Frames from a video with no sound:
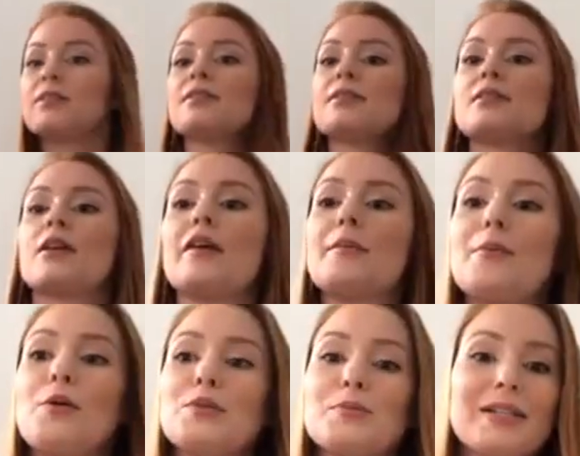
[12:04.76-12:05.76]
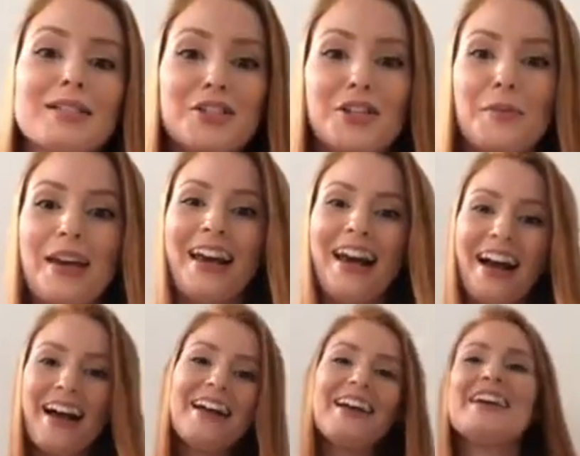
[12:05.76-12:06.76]
Sorry, my mum's messaging me.
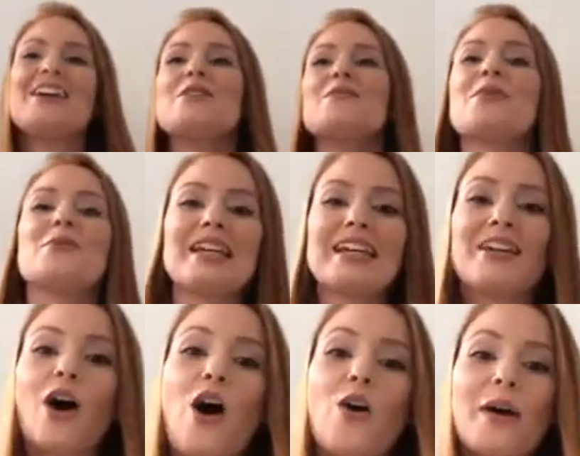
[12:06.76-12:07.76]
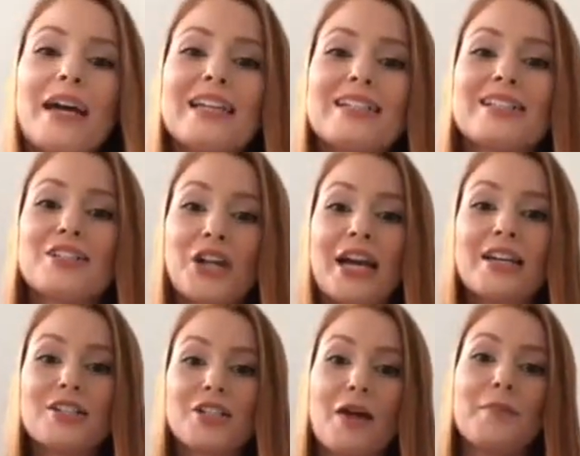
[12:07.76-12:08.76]
But we can always
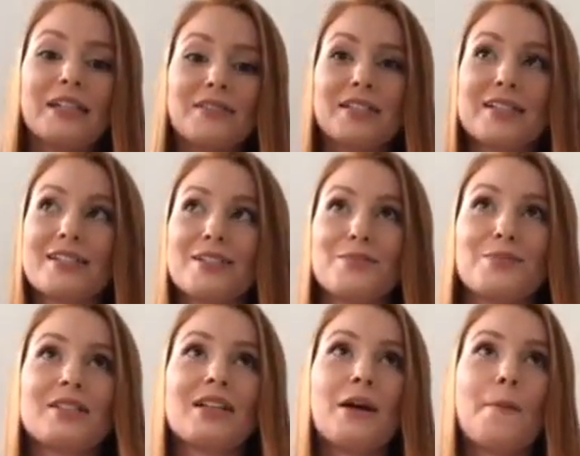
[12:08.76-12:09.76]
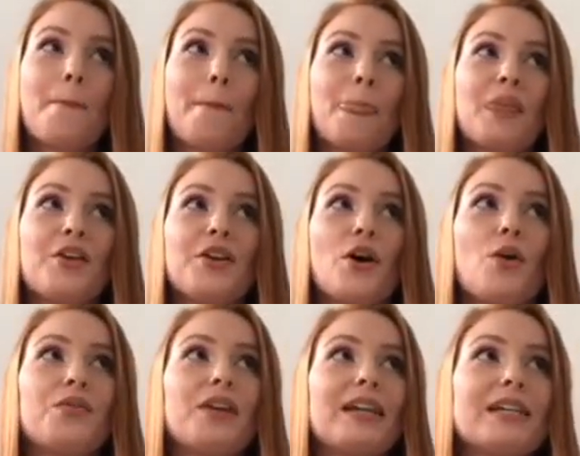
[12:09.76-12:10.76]
change our belief systems. You
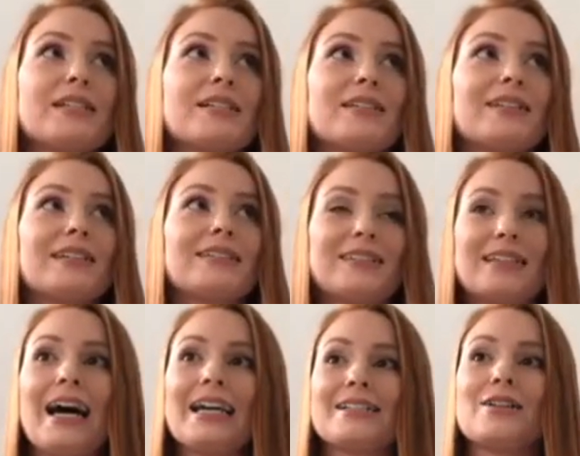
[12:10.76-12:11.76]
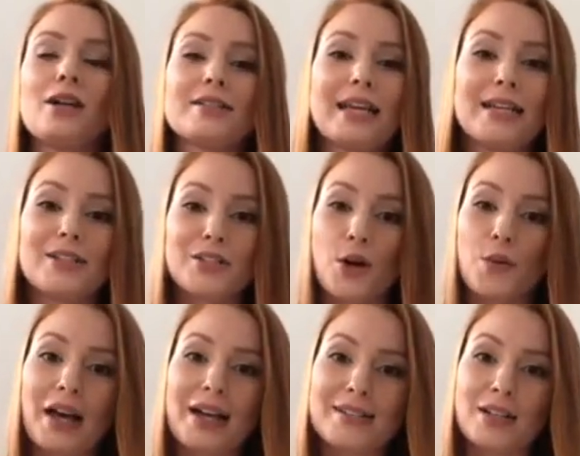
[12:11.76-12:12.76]
know, that is not set in stone,
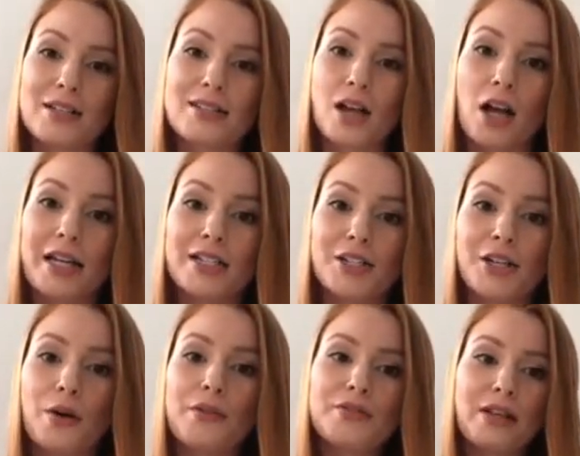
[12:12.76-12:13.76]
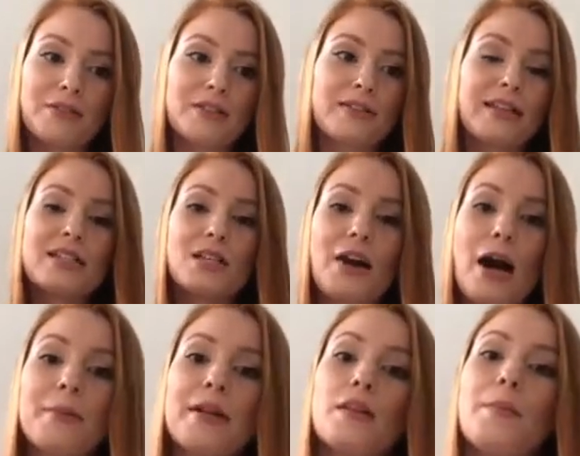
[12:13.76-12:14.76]
that is not solid. You know, if things have
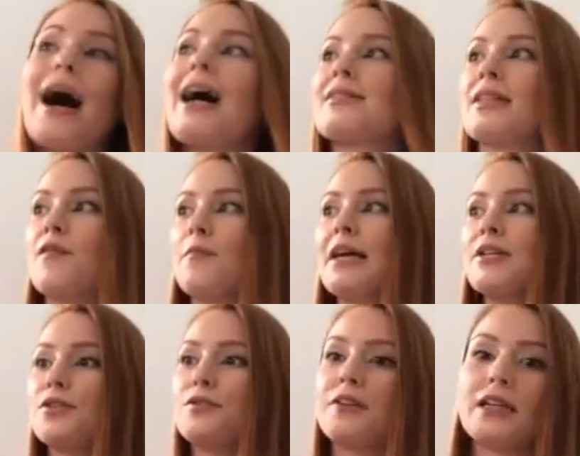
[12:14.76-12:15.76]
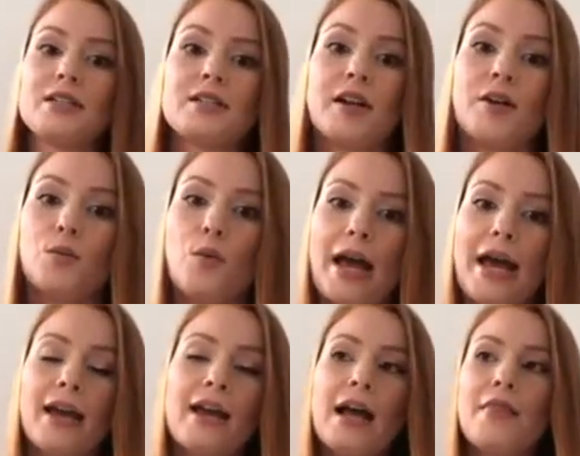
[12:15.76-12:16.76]
happened in the past that have made you feel a certain
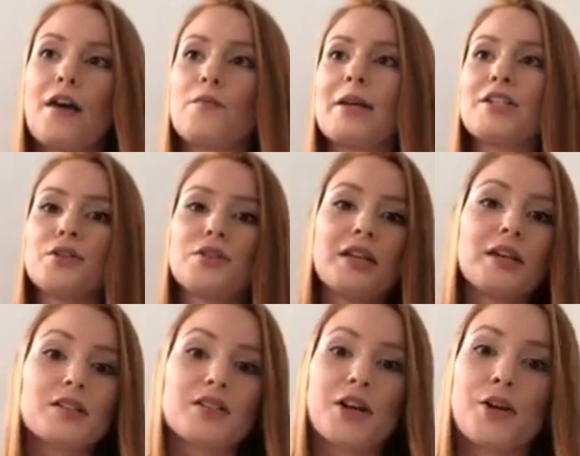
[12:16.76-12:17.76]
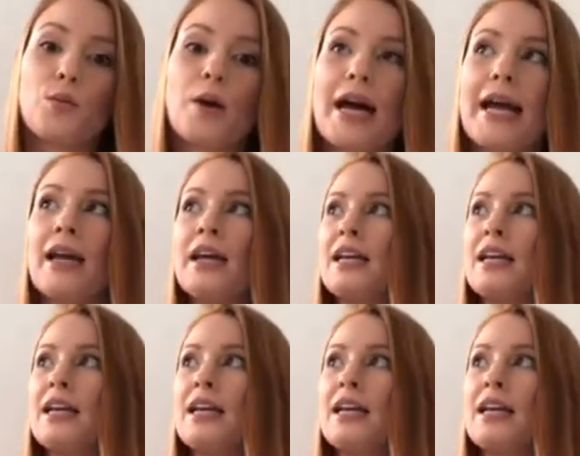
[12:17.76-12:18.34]
way, that have made you think a certain way,